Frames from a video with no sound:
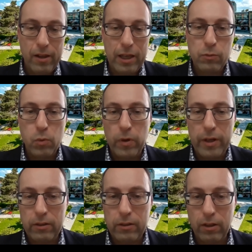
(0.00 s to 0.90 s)

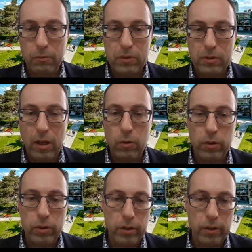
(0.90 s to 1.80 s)
explore with
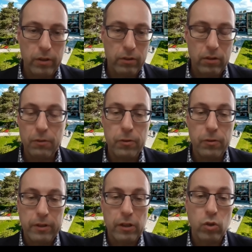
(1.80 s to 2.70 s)
our
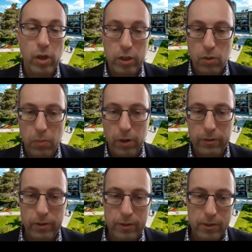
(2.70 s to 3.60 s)
different education
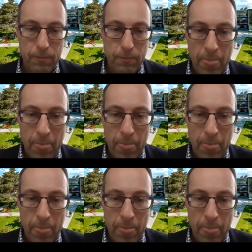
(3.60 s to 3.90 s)
partners.